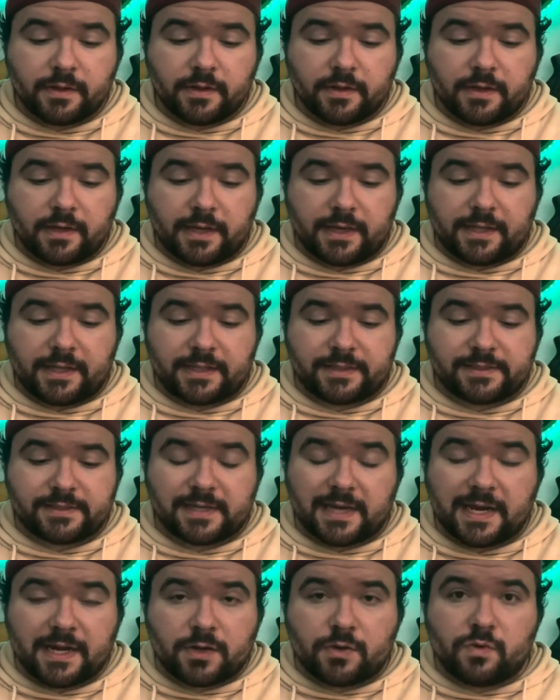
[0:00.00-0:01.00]
and that's kind
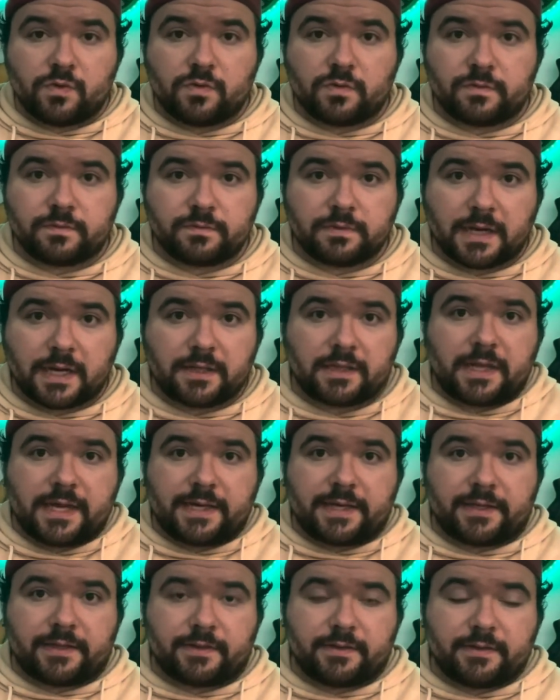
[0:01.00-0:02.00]
of cool. I like
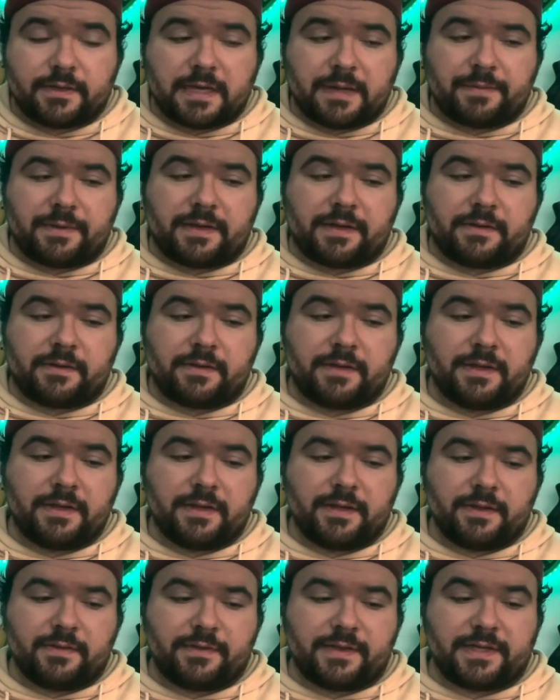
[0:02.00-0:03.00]
it. I mean,
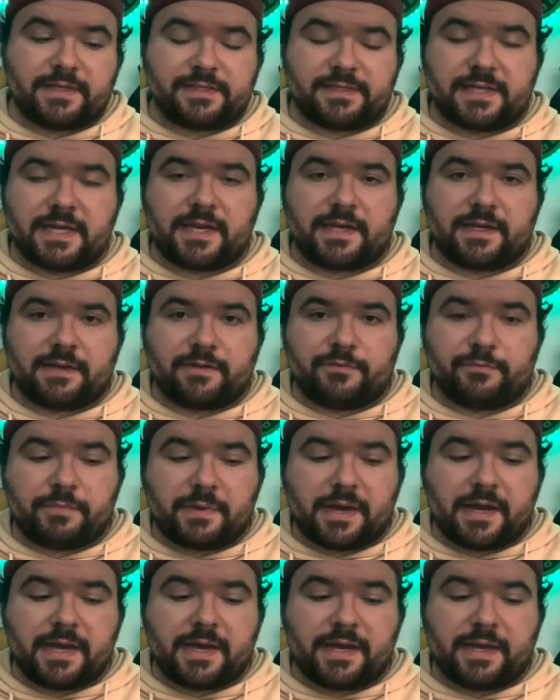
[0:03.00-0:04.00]
the aesthetic of
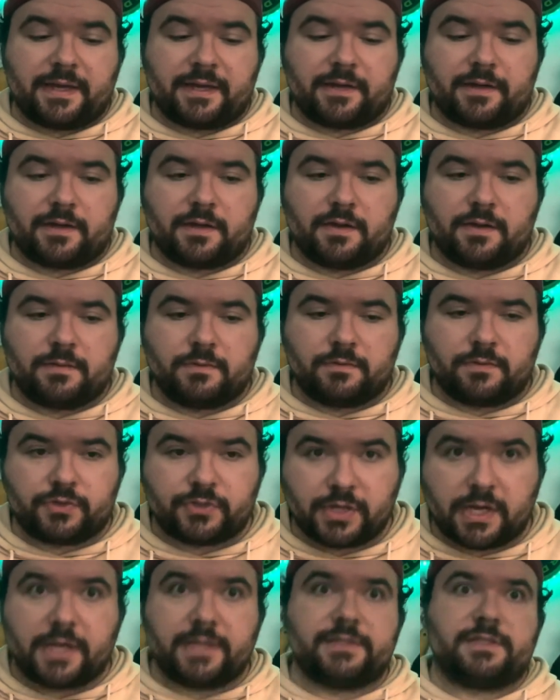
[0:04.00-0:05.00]
buying
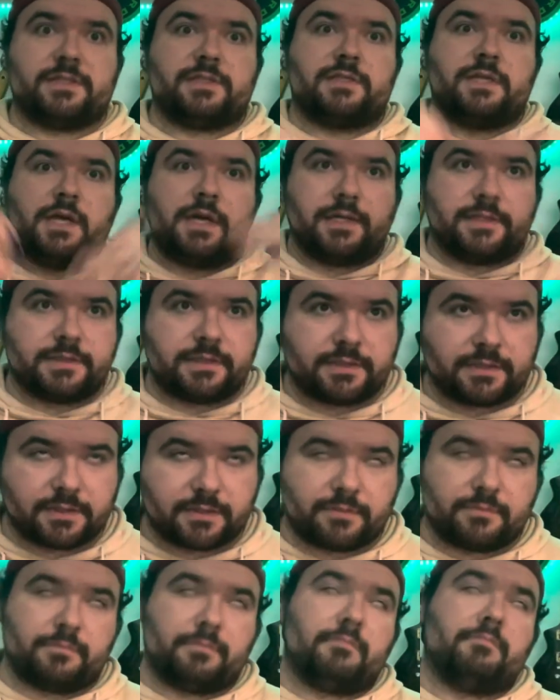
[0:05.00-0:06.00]
tons and tons
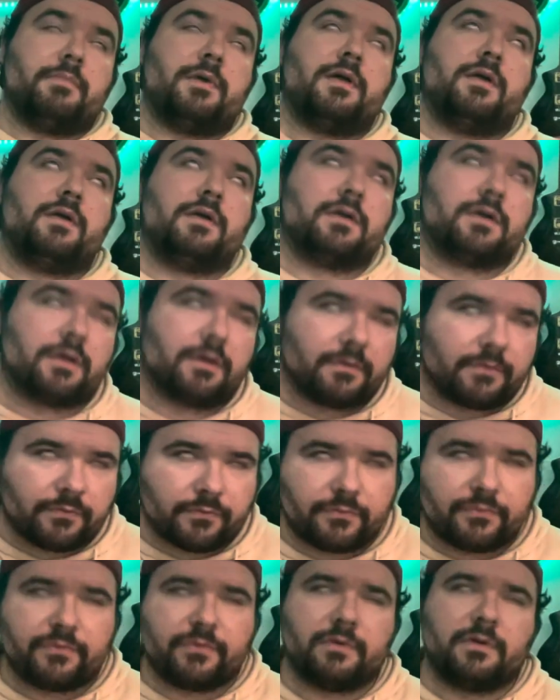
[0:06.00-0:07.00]
and bulk
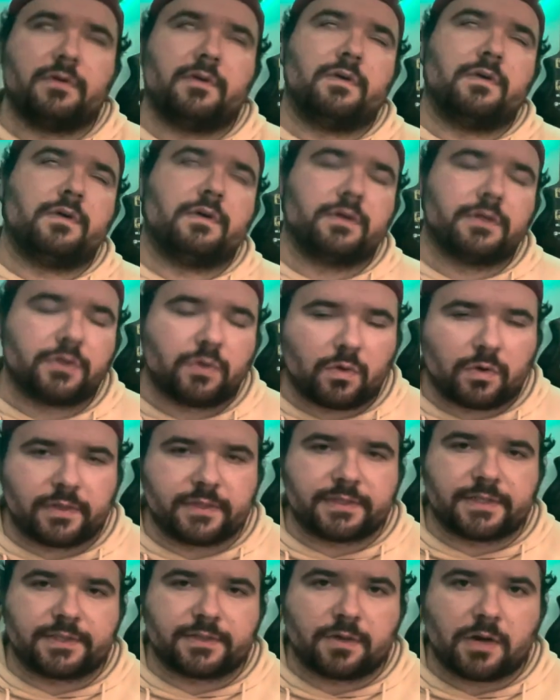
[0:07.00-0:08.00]
of tortoise
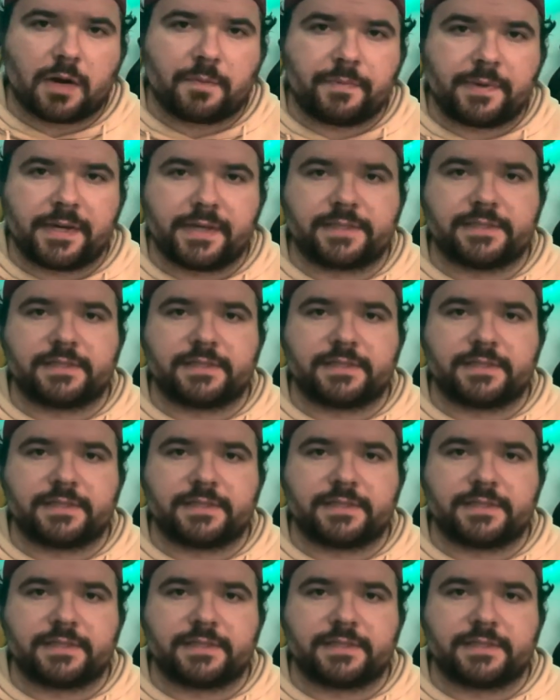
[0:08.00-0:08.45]
guitar picks is